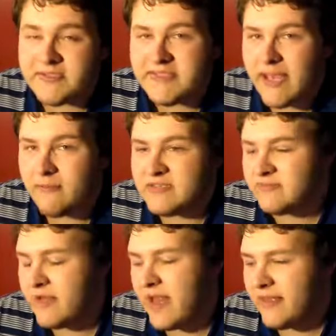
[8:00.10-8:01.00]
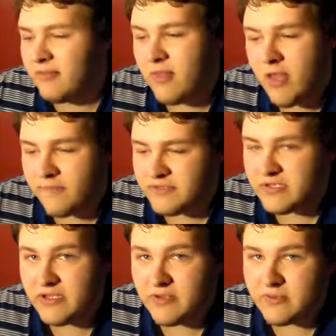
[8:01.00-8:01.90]
set was I love
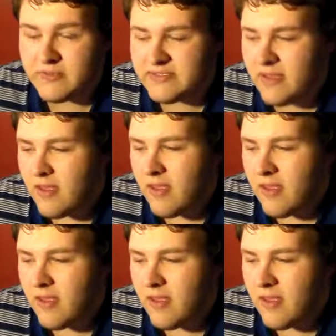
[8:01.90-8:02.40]
to use.